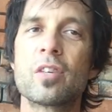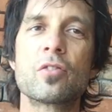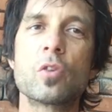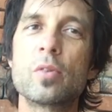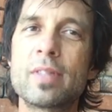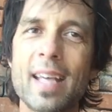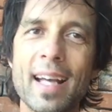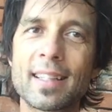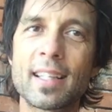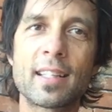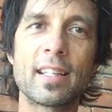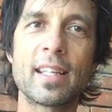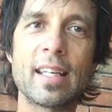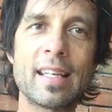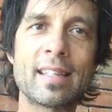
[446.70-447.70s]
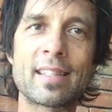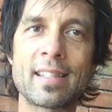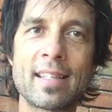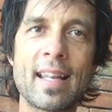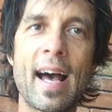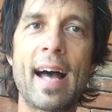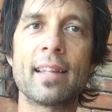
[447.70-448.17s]
So technically,
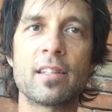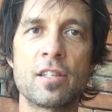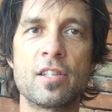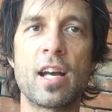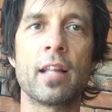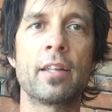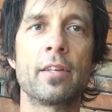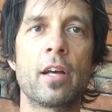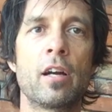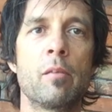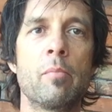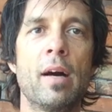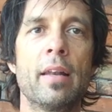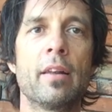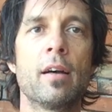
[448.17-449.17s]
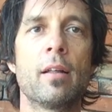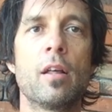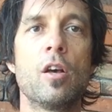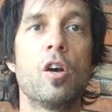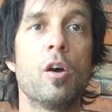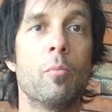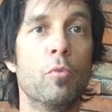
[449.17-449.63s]
it's not Jalandhar
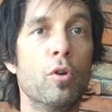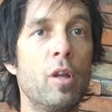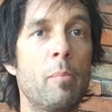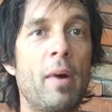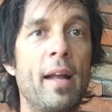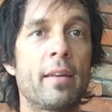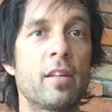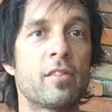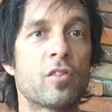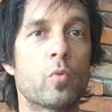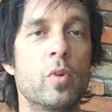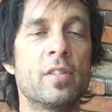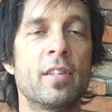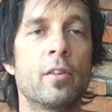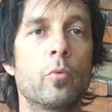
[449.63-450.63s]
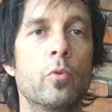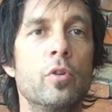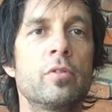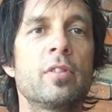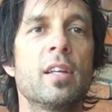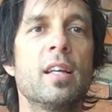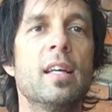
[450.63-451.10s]
Bandha. Mula Bandha, squeezing the
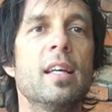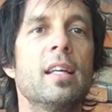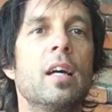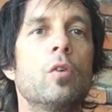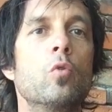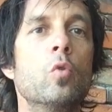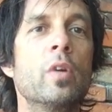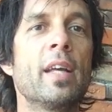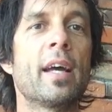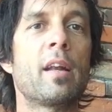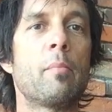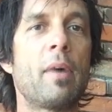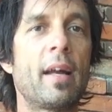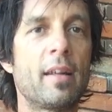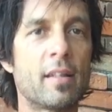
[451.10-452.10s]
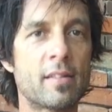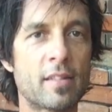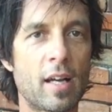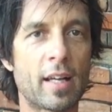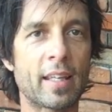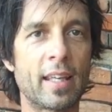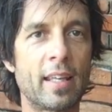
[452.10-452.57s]
roots. Uddiyana Bandha,
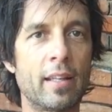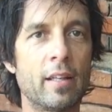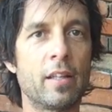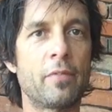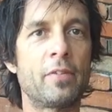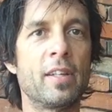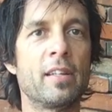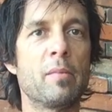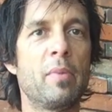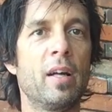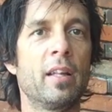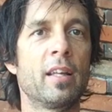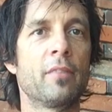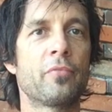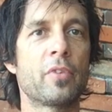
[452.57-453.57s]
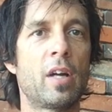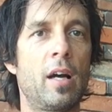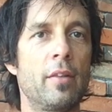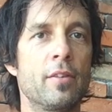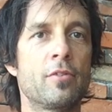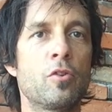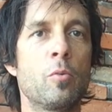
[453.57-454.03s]
tucking and lifting the belly,
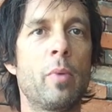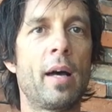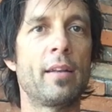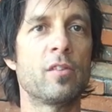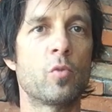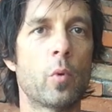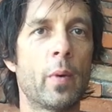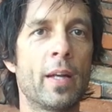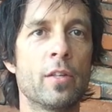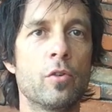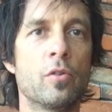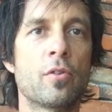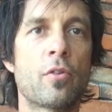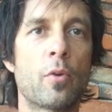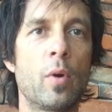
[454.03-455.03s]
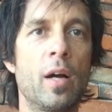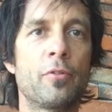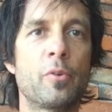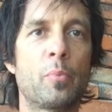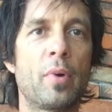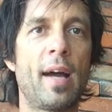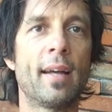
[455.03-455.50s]
are the two bandhas we want to use
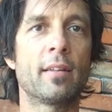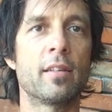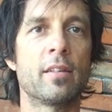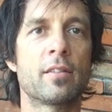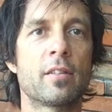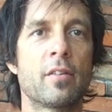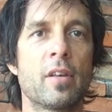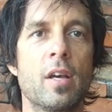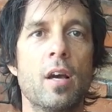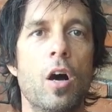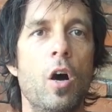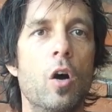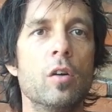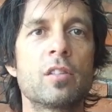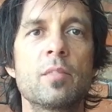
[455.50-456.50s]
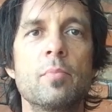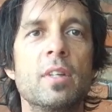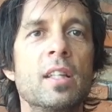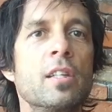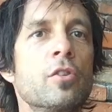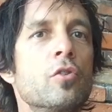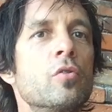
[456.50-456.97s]
throughout the practice.
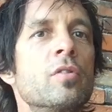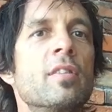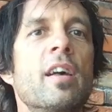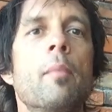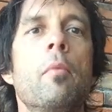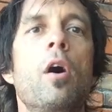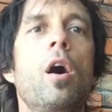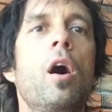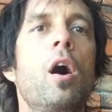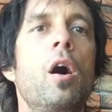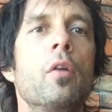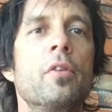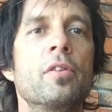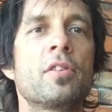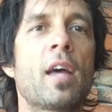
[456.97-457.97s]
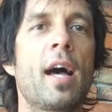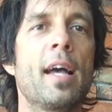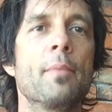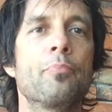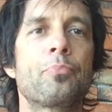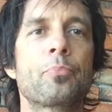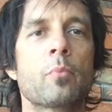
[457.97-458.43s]
Ultimately, use them all the
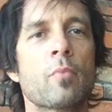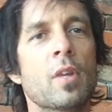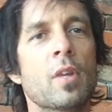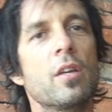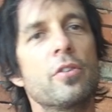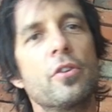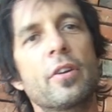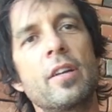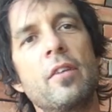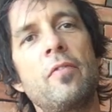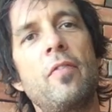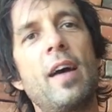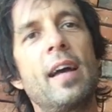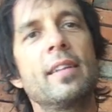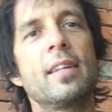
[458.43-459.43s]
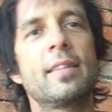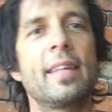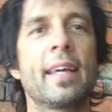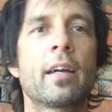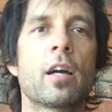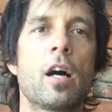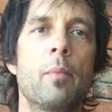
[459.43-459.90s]
time. You're going to find that
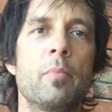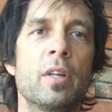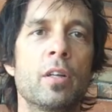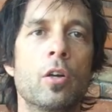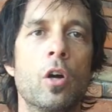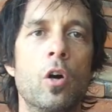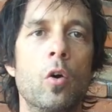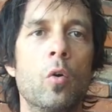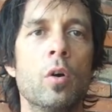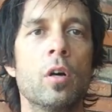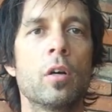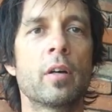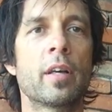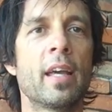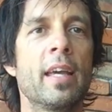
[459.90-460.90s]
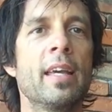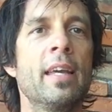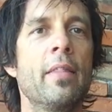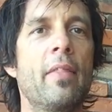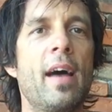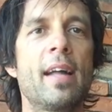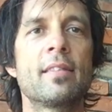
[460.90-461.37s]
they come and go, okay,
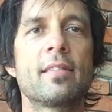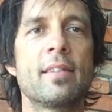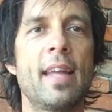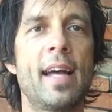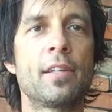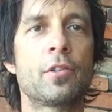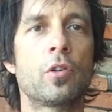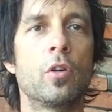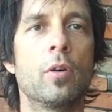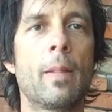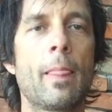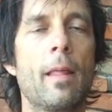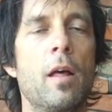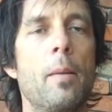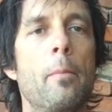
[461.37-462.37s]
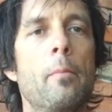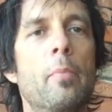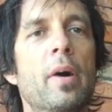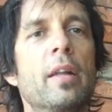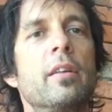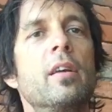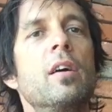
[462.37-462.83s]
and that's natural.
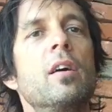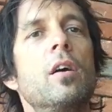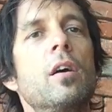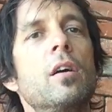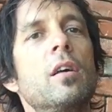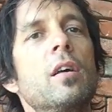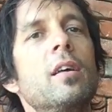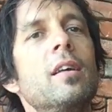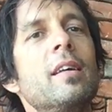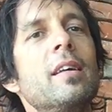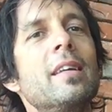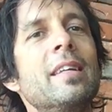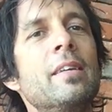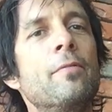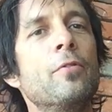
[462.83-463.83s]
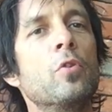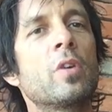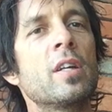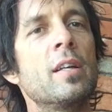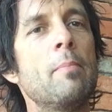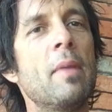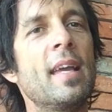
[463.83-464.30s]
But if you
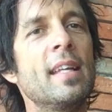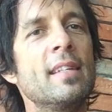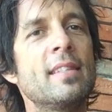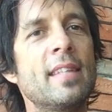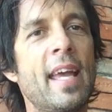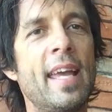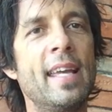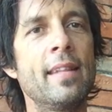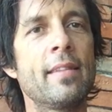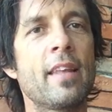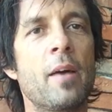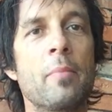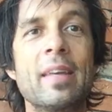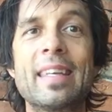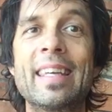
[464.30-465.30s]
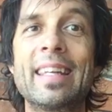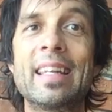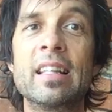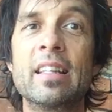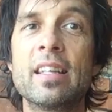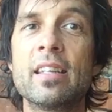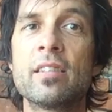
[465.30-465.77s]
can maintain them
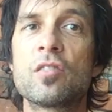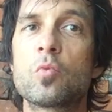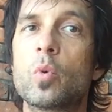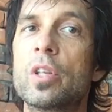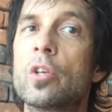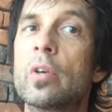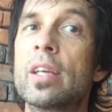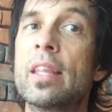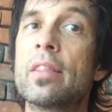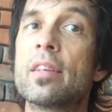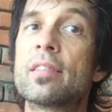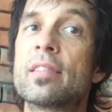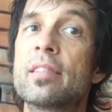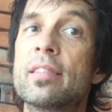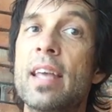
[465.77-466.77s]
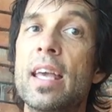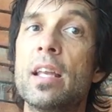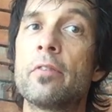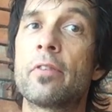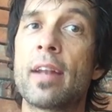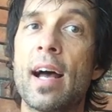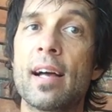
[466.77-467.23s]
at least when you're in the
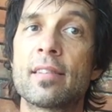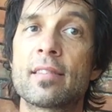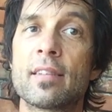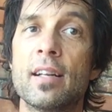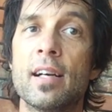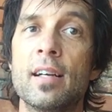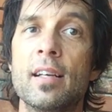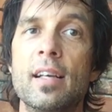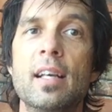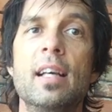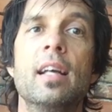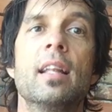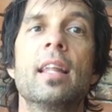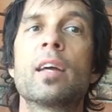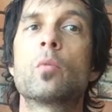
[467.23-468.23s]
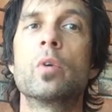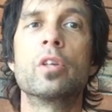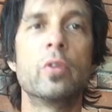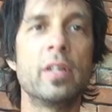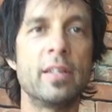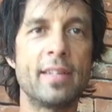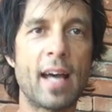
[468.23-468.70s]
state of an asana, like
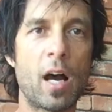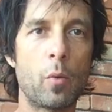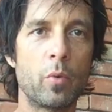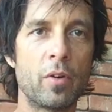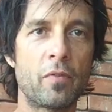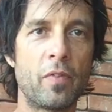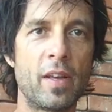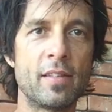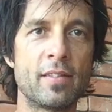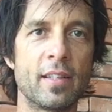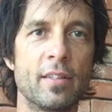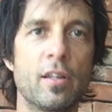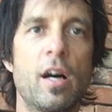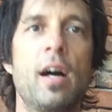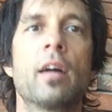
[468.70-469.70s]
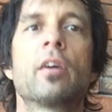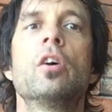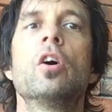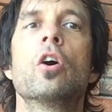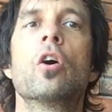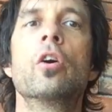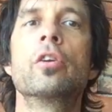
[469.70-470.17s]
when you're in downward facing
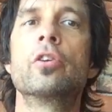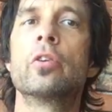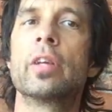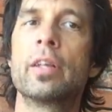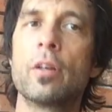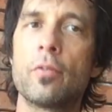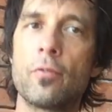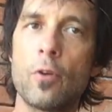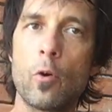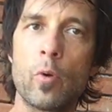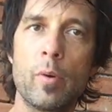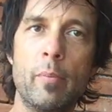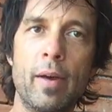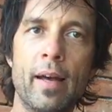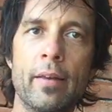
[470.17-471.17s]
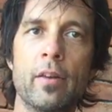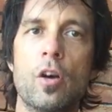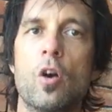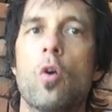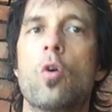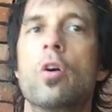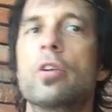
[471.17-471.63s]
dog, or you're in a forward bend,
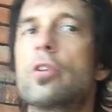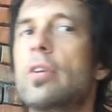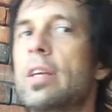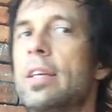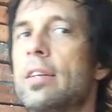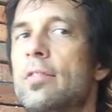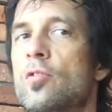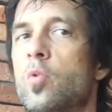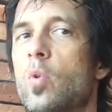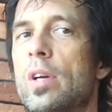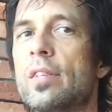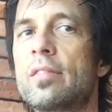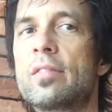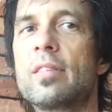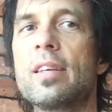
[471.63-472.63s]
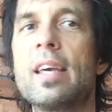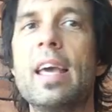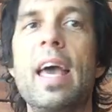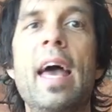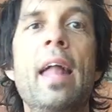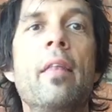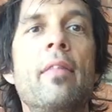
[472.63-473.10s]
or you're in a twist,
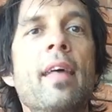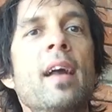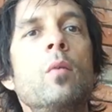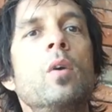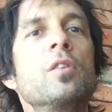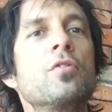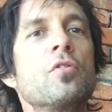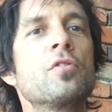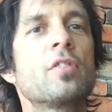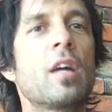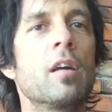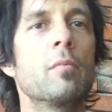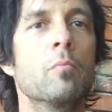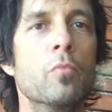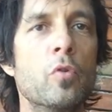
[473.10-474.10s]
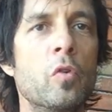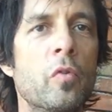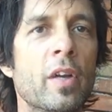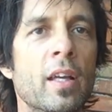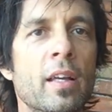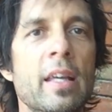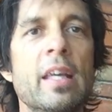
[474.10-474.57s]
and then once you start
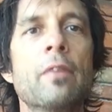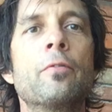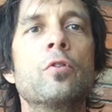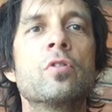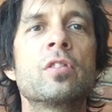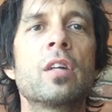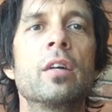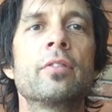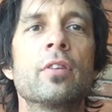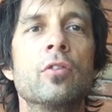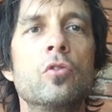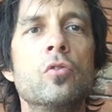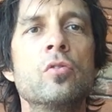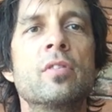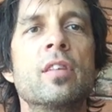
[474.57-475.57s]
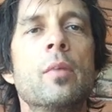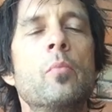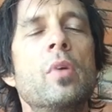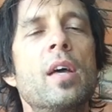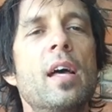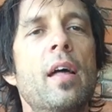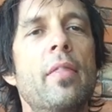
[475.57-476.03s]
moving, if you start to lose
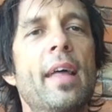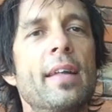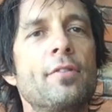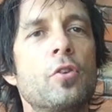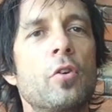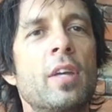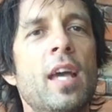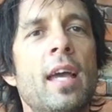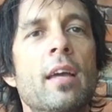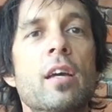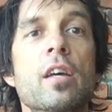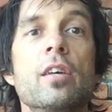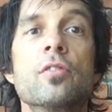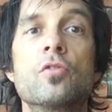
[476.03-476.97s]
them, that's okay.